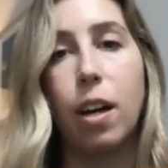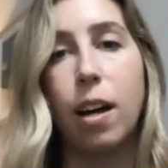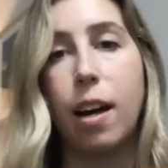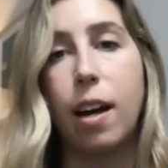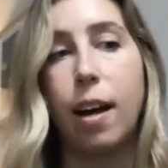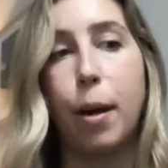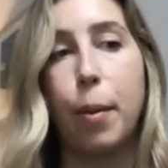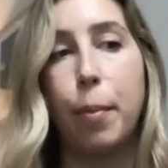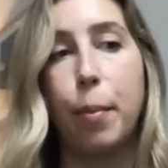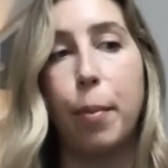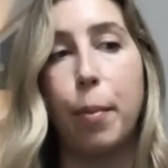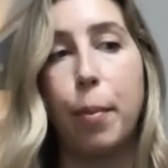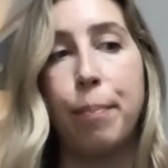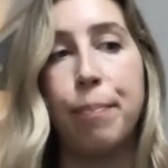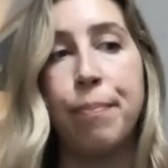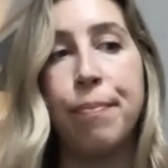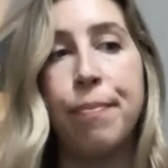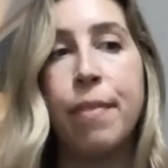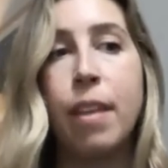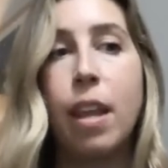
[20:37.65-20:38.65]

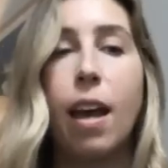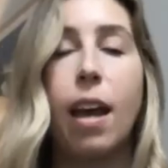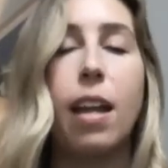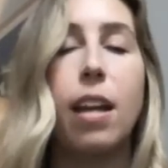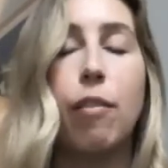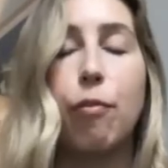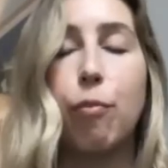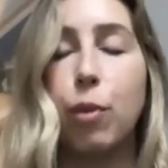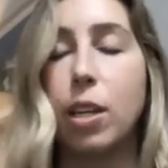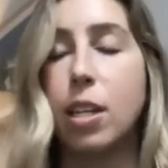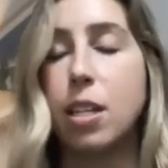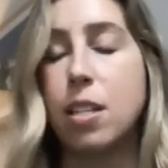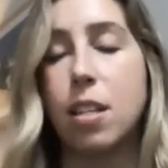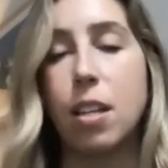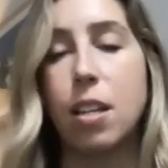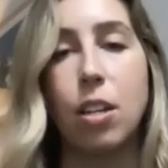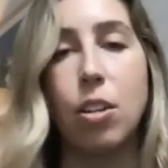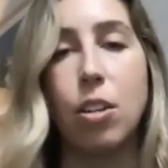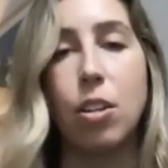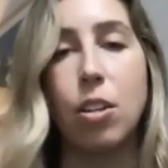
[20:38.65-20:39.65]
And if we
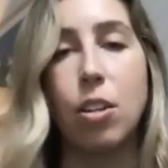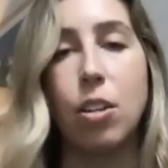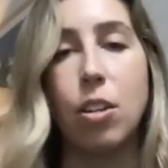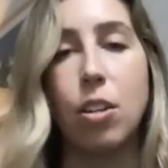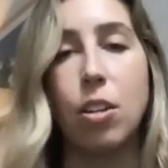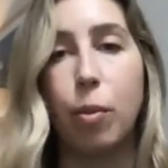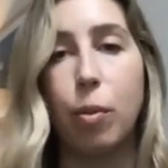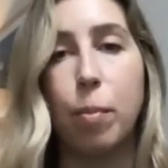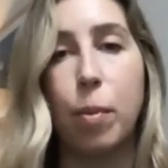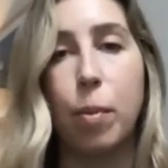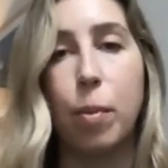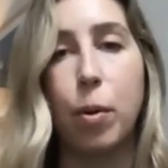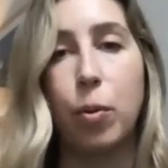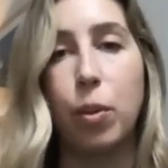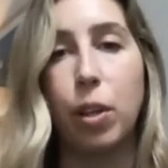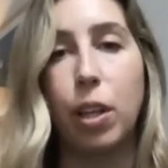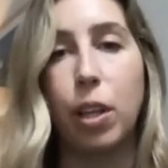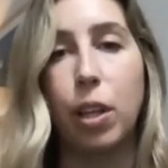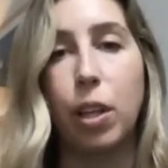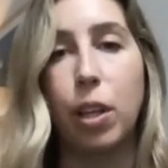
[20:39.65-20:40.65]
continue to work
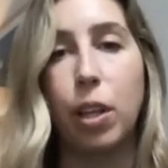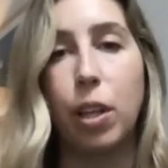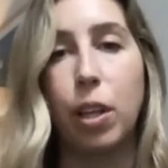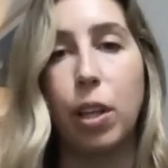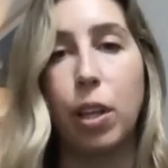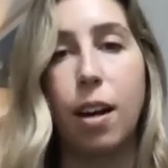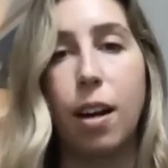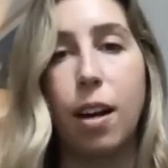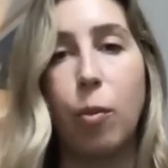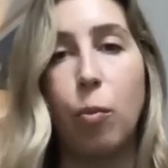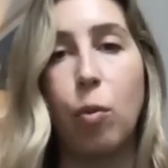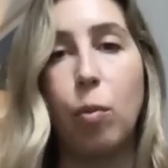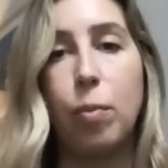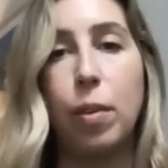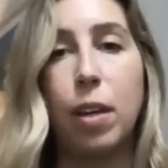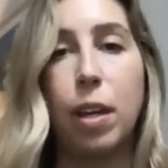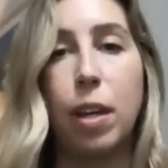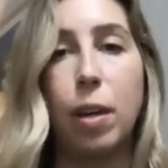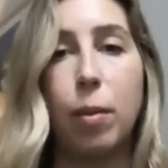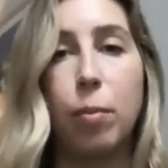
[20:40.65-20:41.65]
remotely,
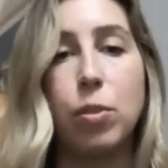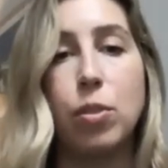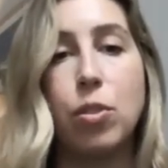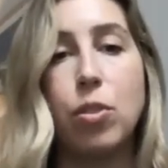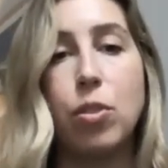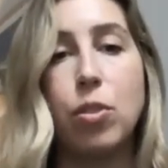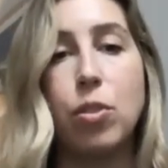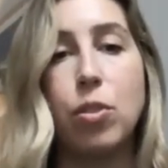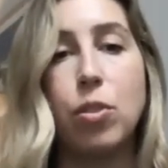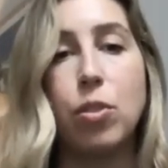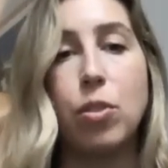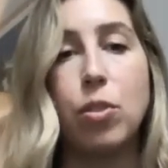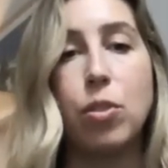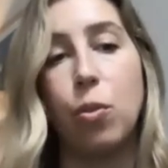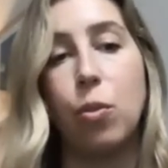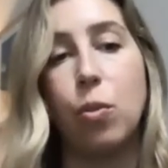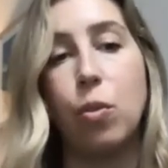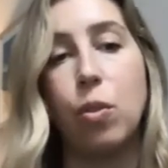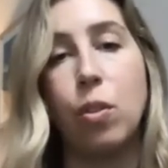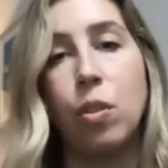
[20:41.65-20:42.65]
we'll be able to
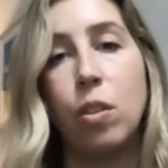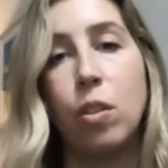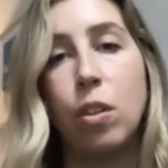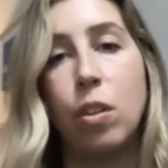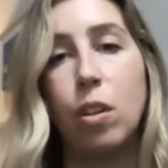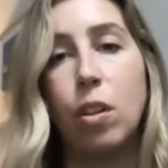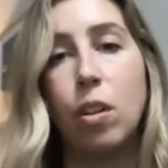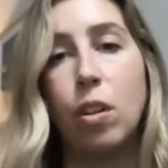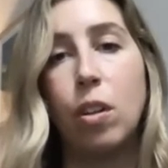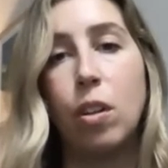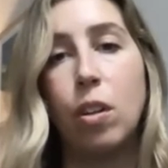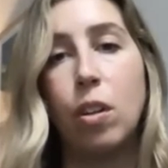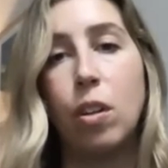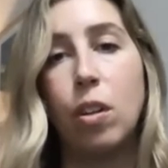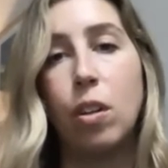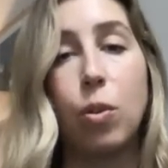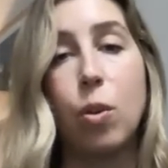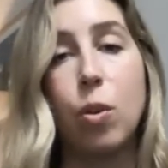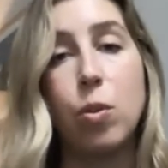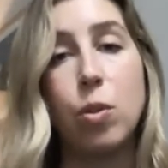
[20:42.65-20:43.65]

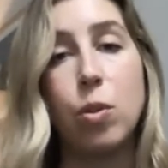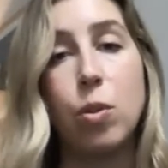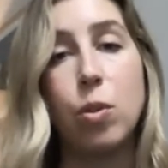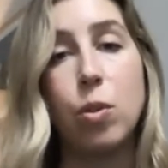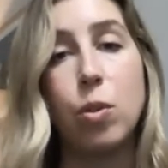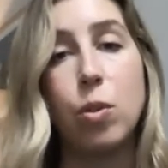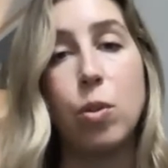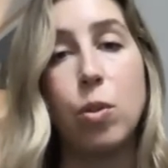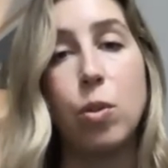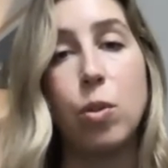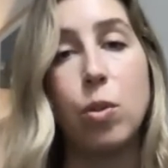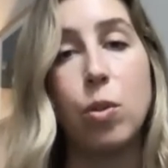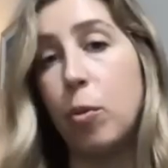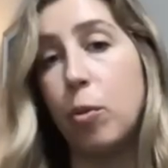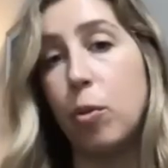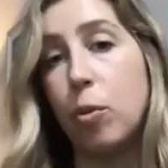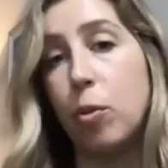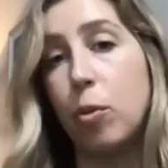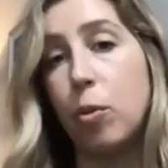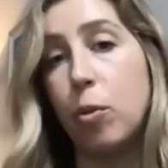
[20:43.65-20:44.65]
include those who are
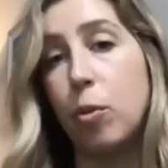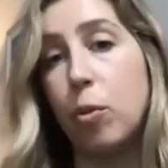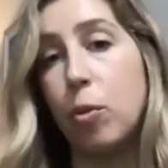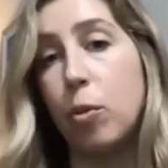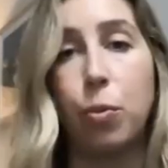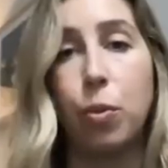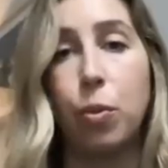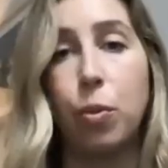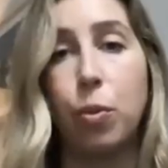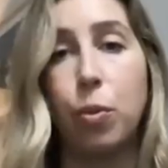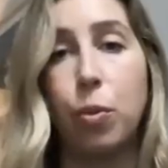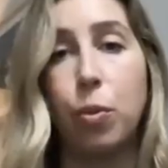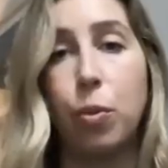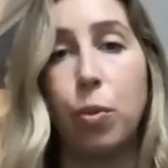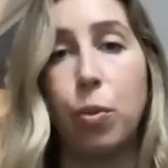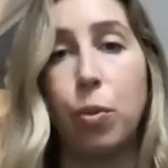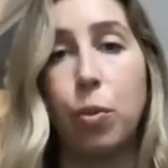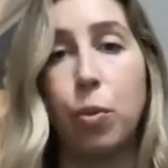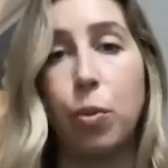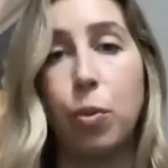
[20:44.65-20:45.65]
remote or who
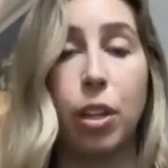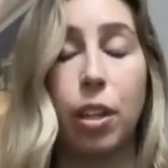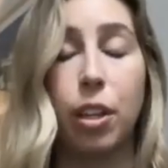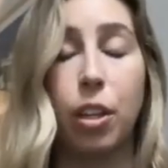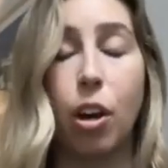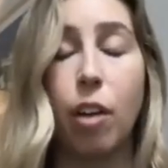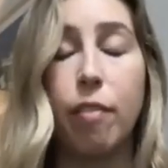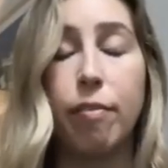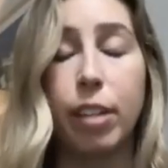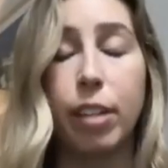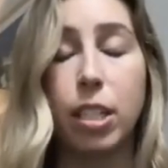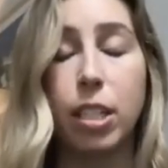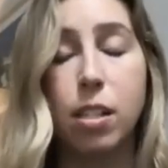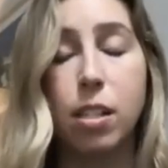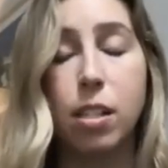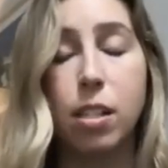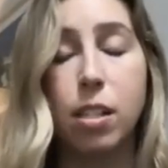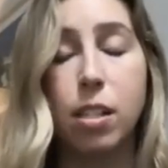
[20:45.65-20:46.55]
are actually in the office.